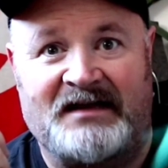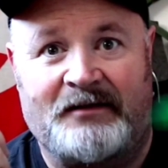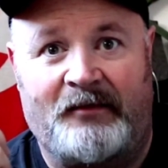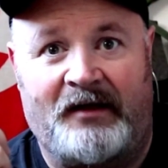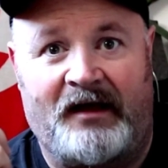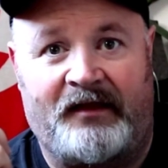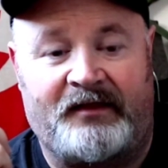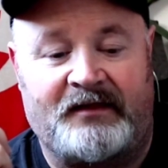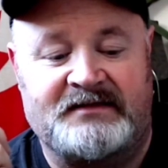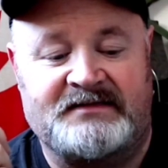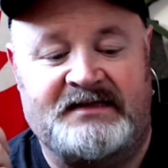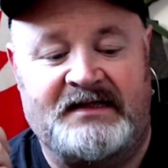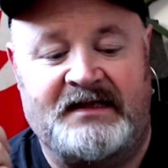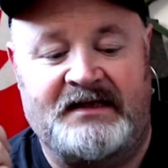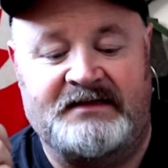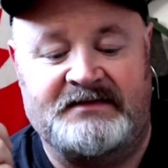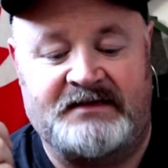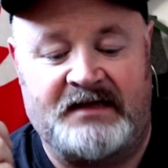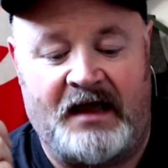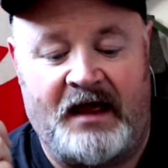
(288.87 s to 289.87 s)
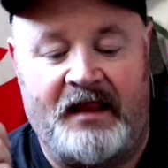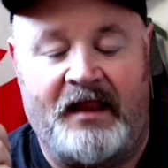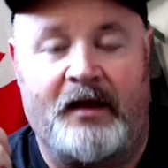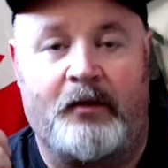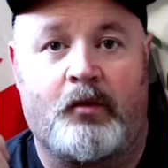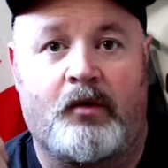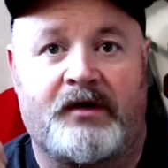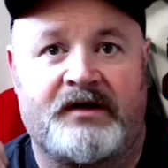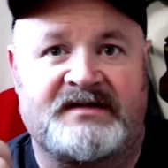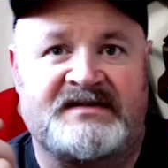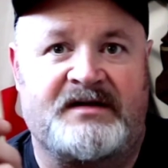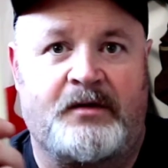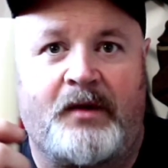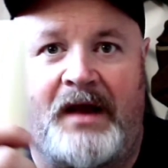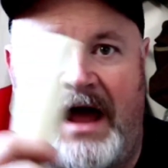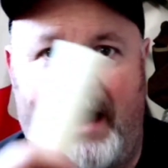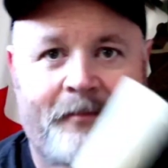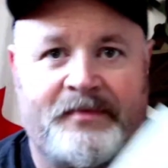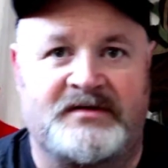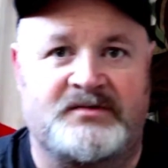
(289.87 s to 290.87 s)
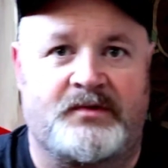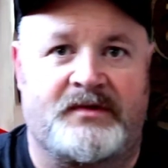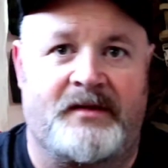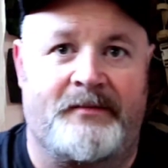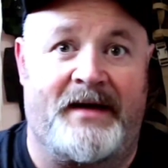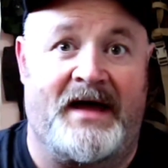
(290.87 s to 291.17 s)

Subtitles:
same length as these, and then we're going to see what happens with the